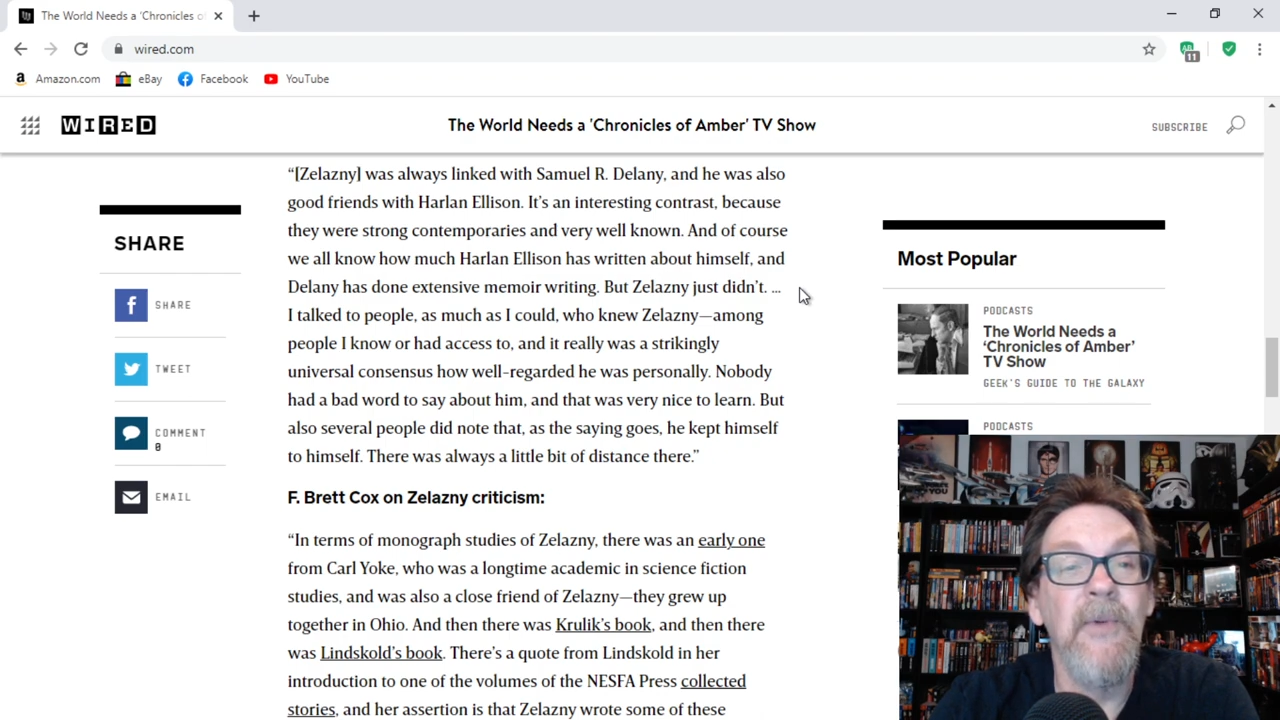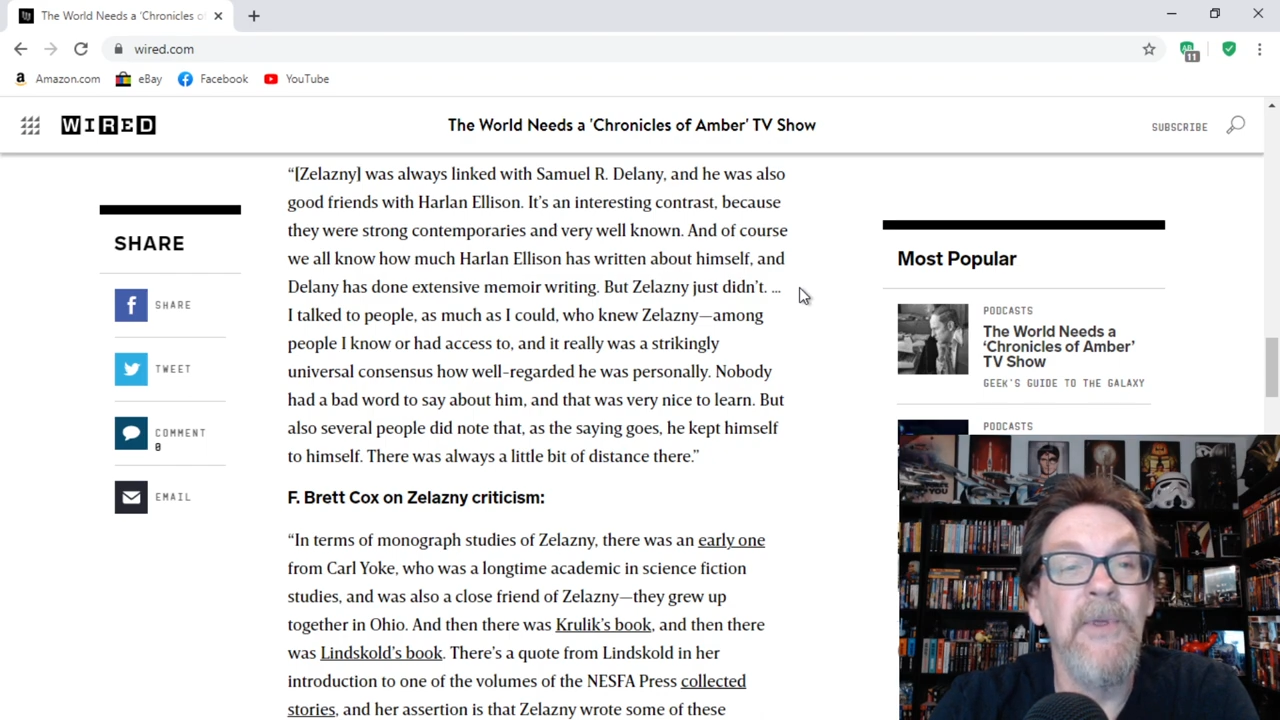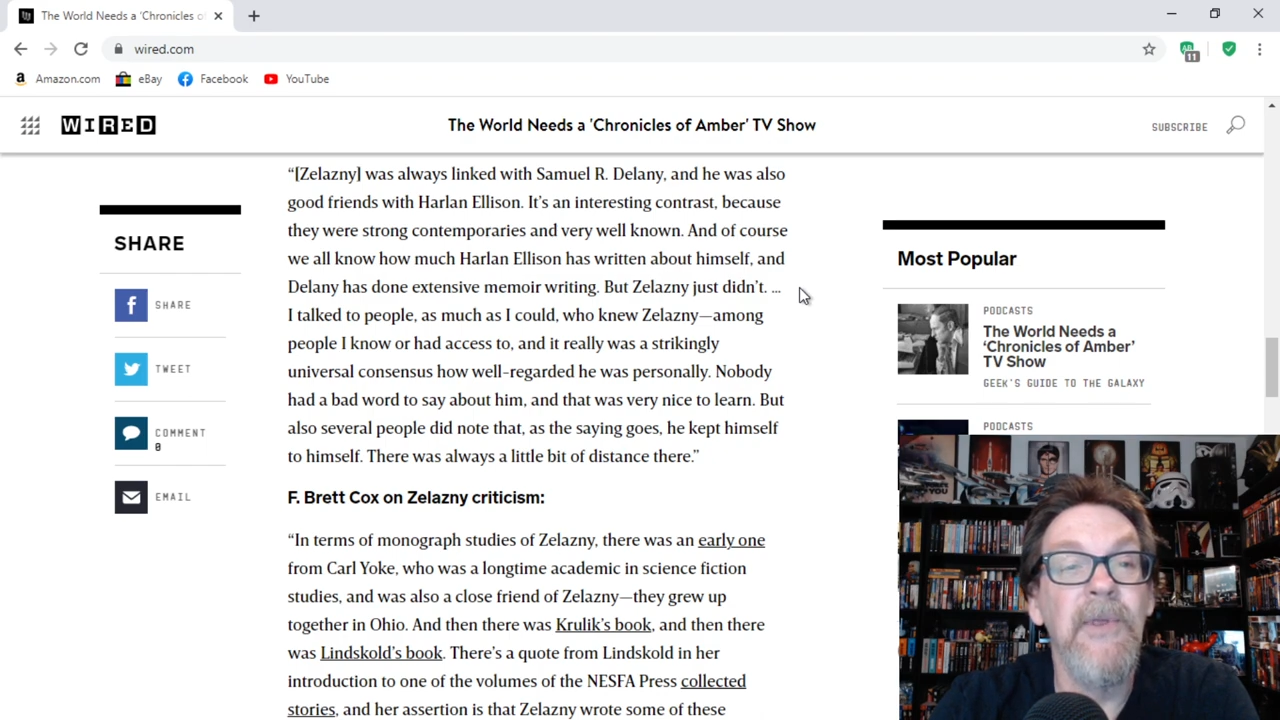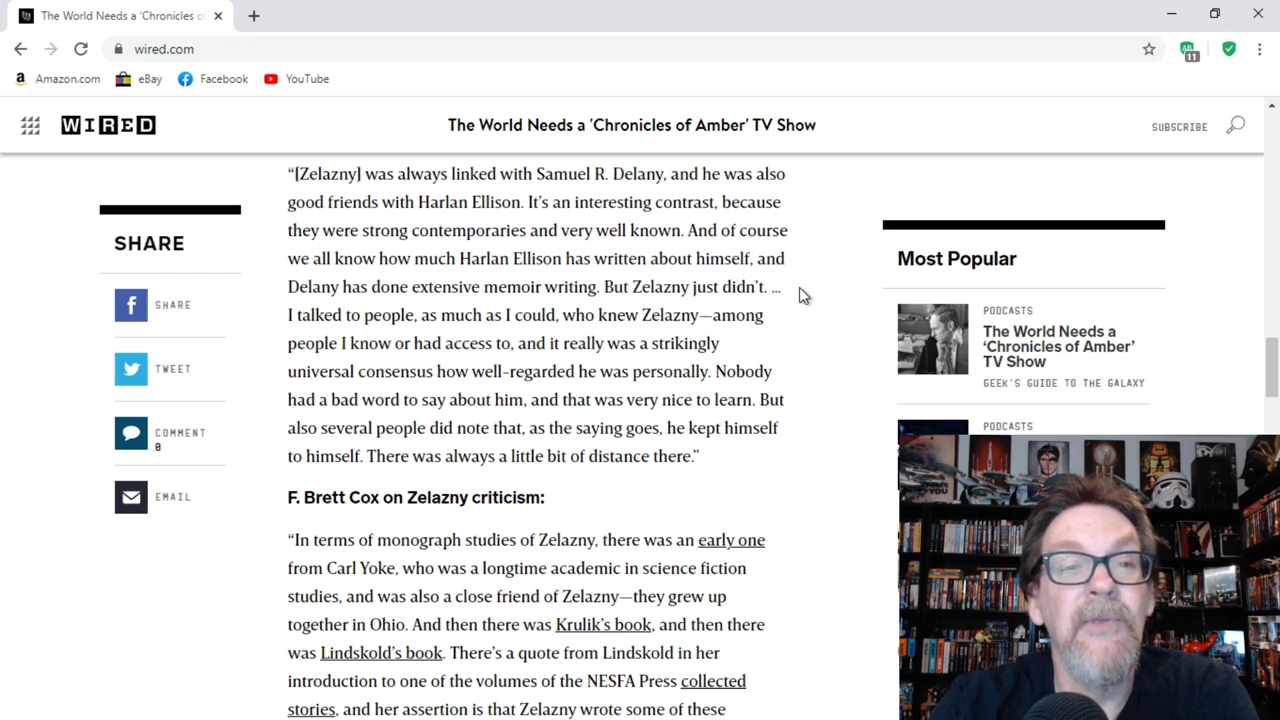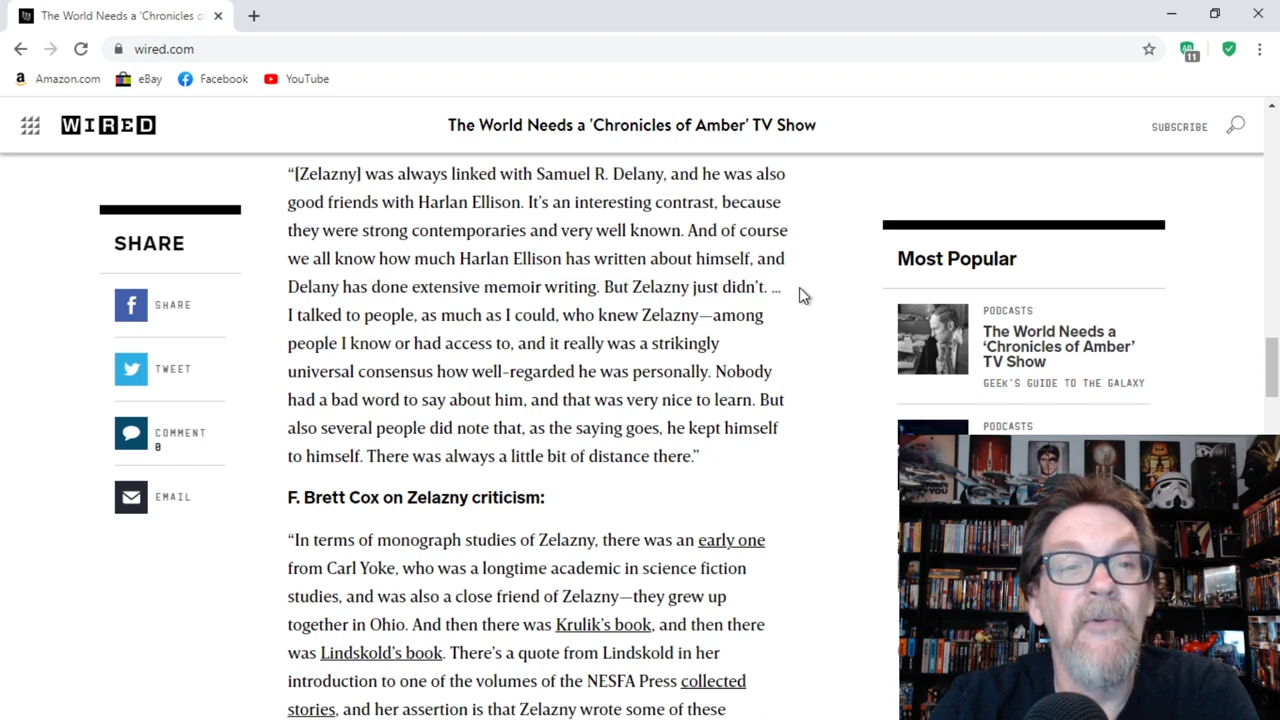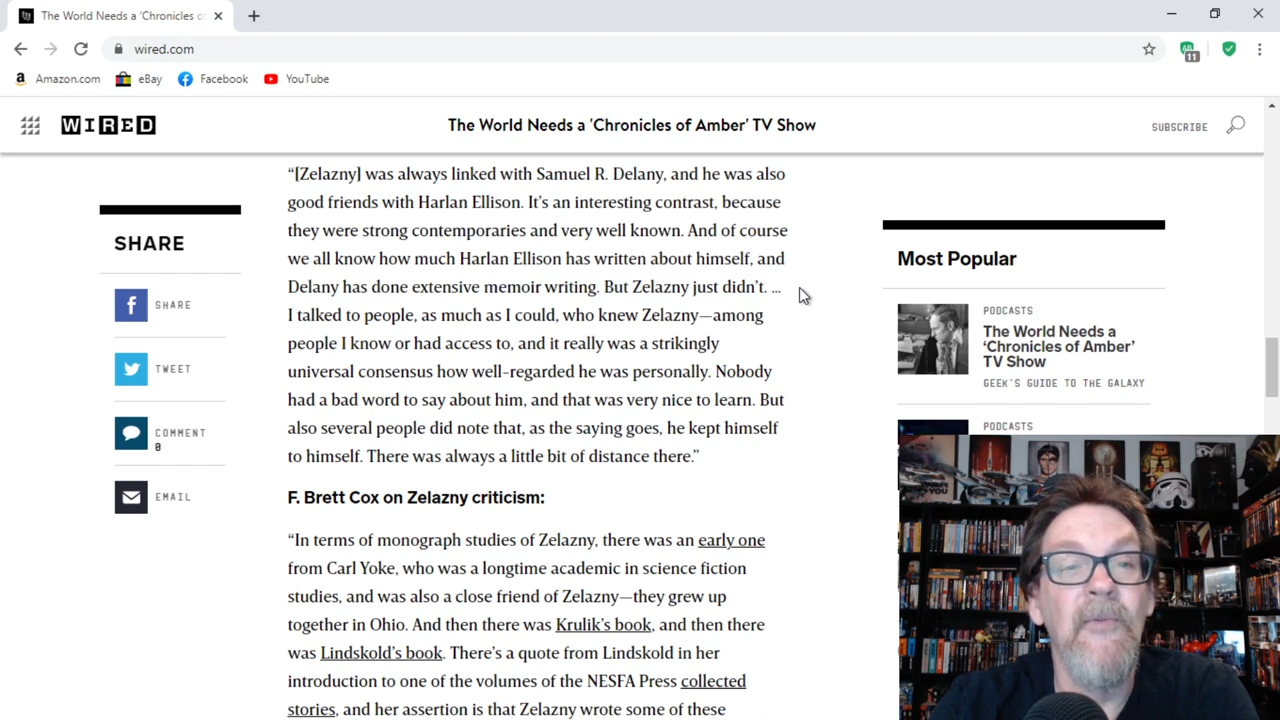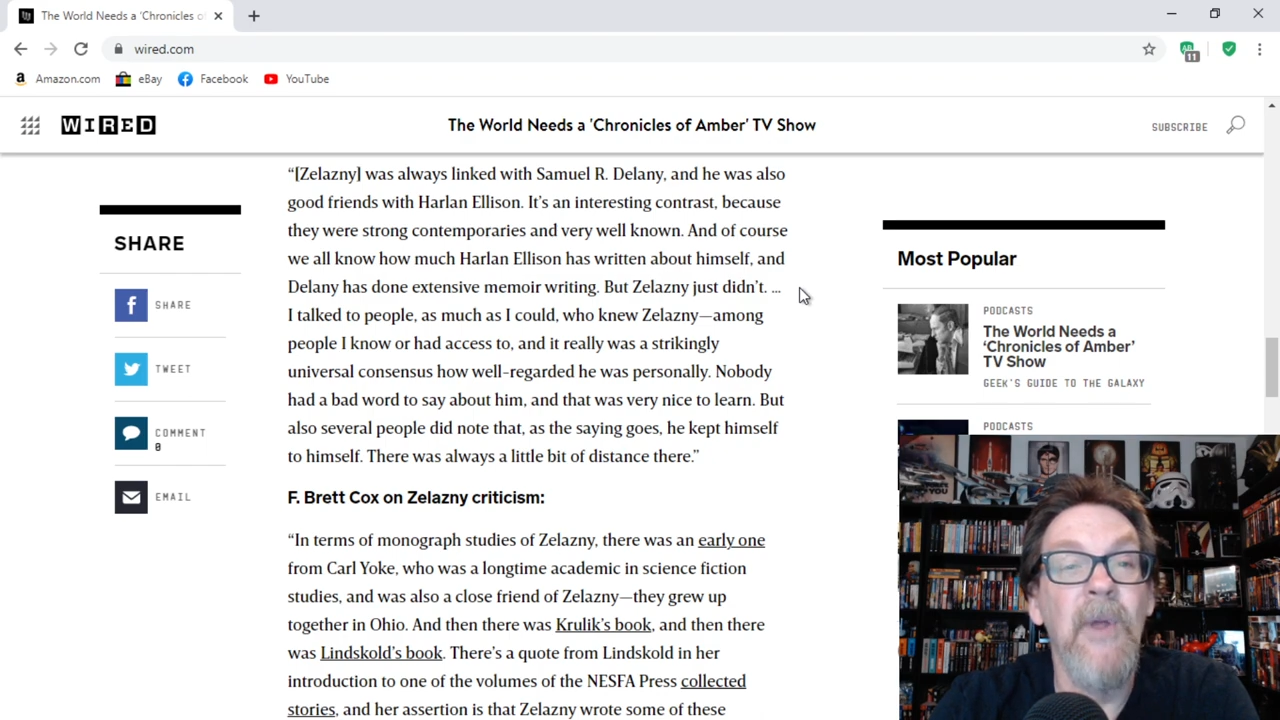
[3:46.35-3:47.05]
extensive